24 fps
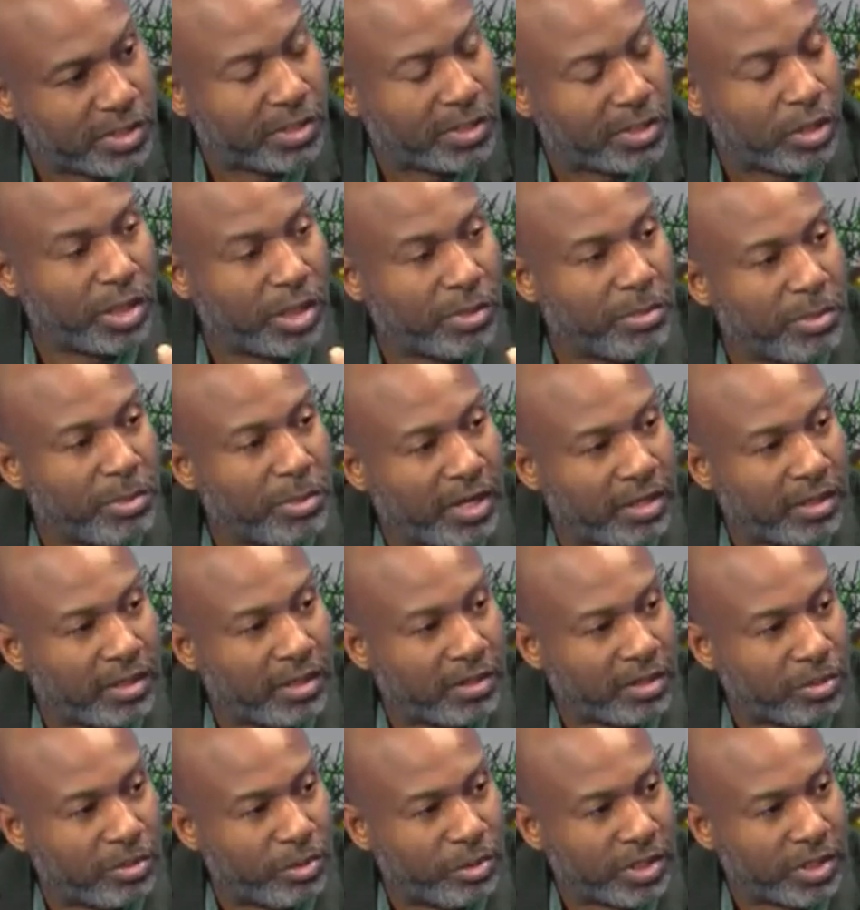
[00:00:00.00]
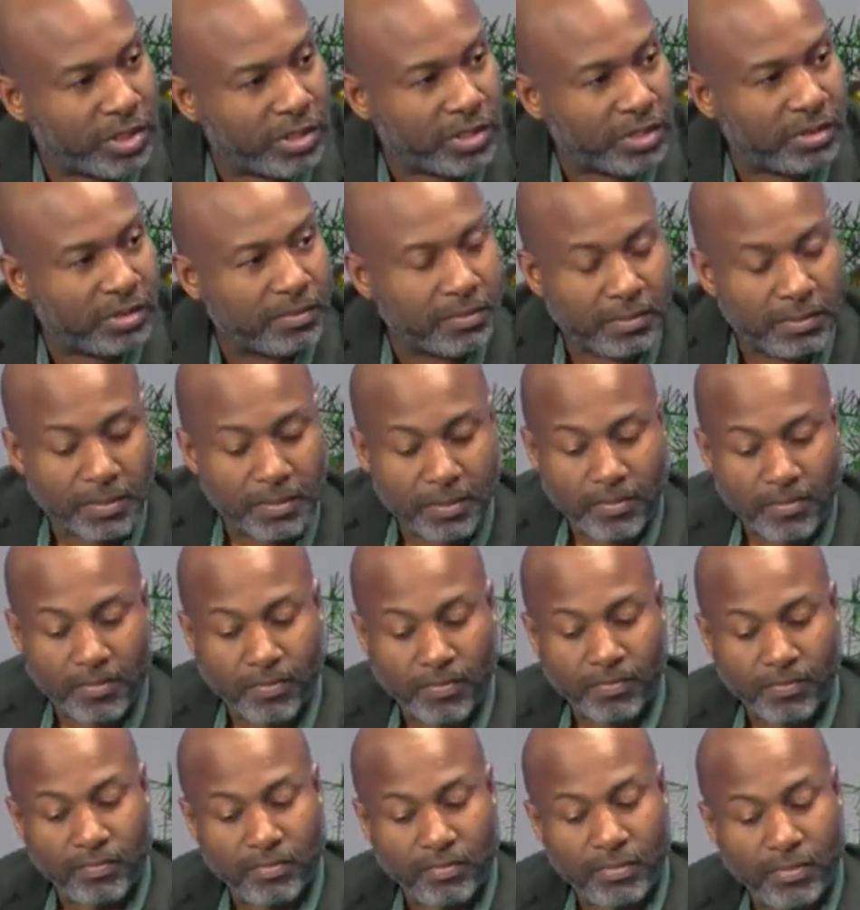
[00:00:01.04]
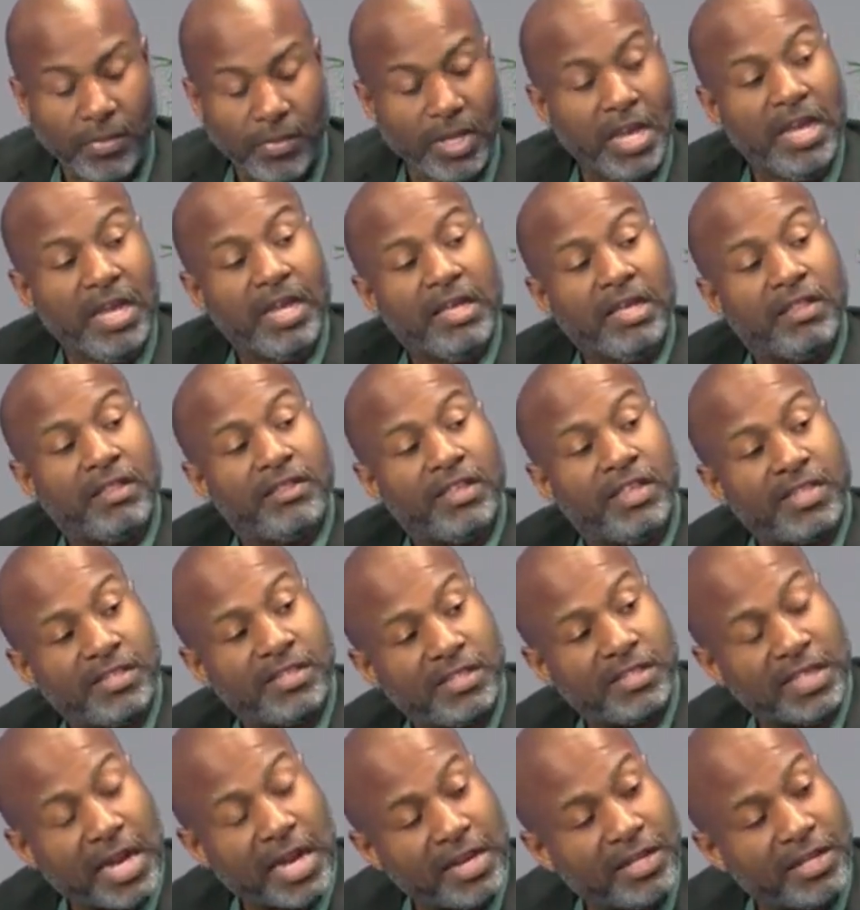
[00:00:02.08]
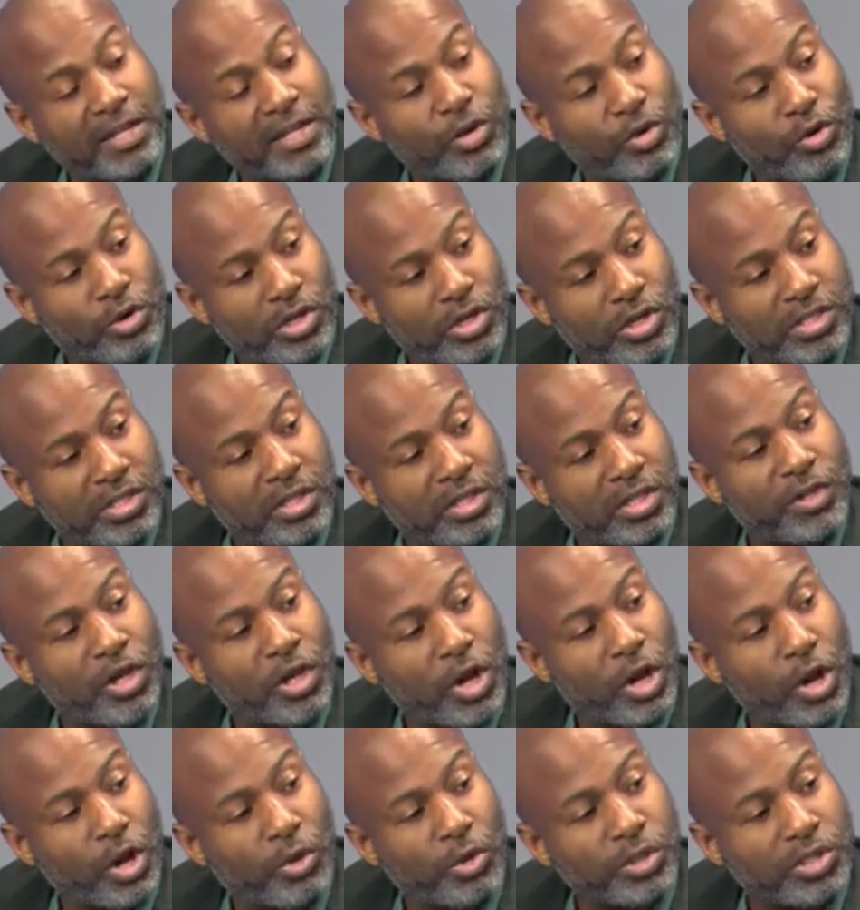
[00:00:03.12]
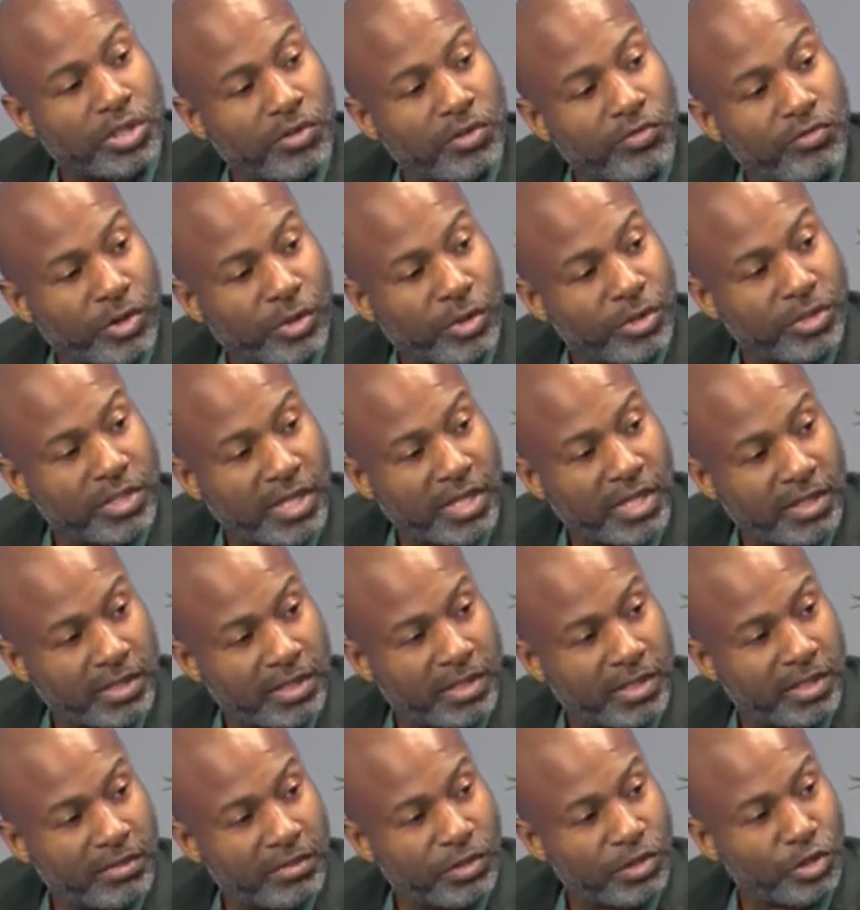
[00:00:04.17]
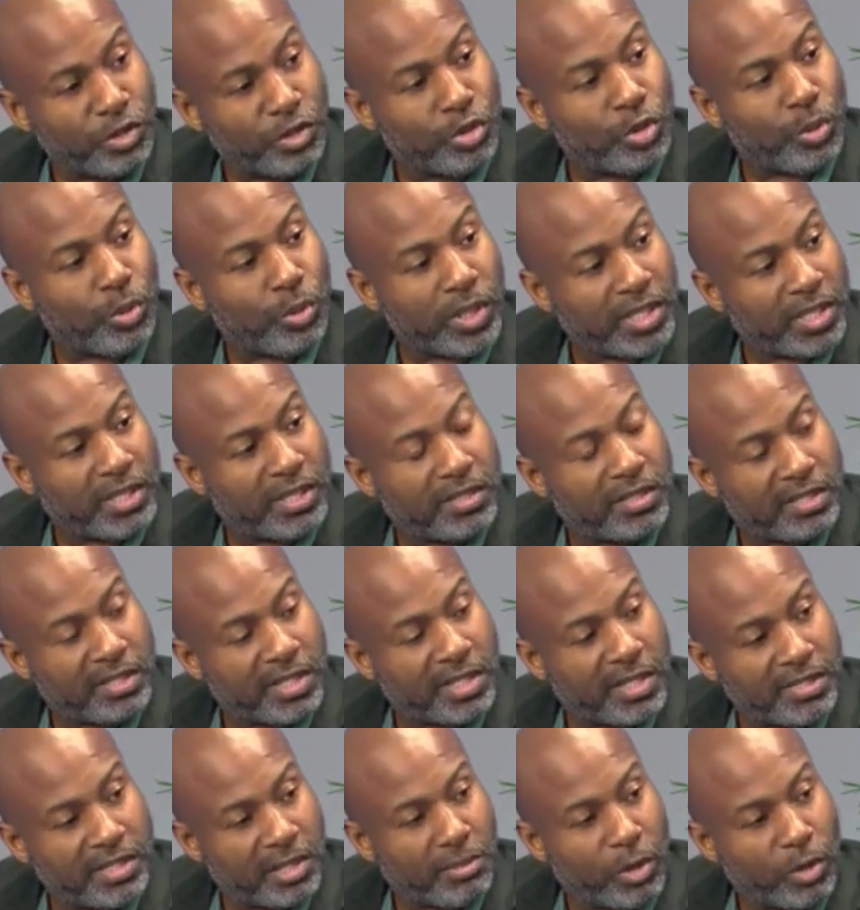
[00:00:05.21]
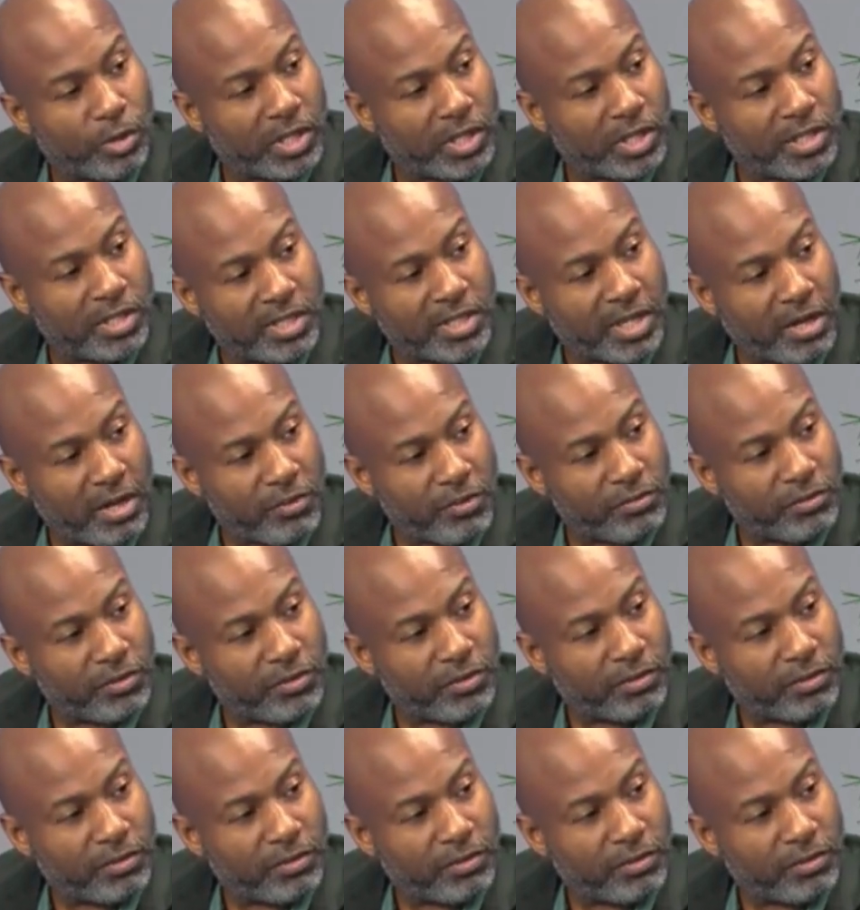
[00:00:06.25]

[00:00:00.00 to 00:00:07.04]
And let me make another point. The standing orders of the House of Representatives, you know what it says about itself?